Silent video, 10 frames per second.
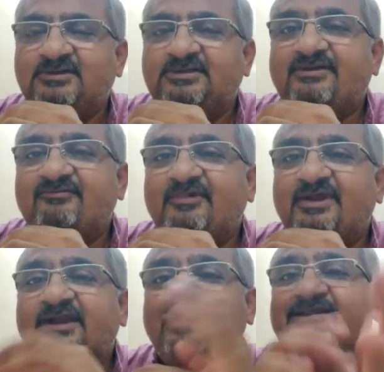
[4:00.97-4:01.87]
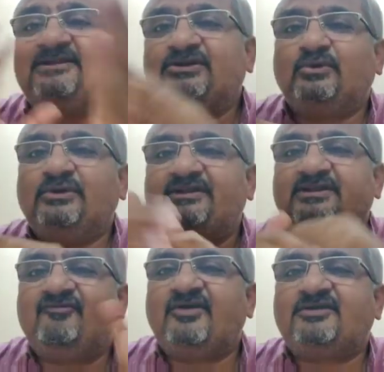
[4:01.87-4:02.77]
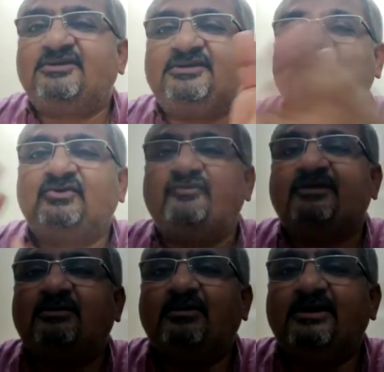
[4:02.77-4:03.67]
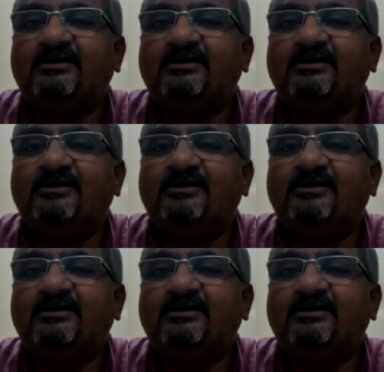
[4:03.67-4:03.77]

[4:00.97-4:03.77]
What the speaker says: Same way, DC to DC, fixed DC to variable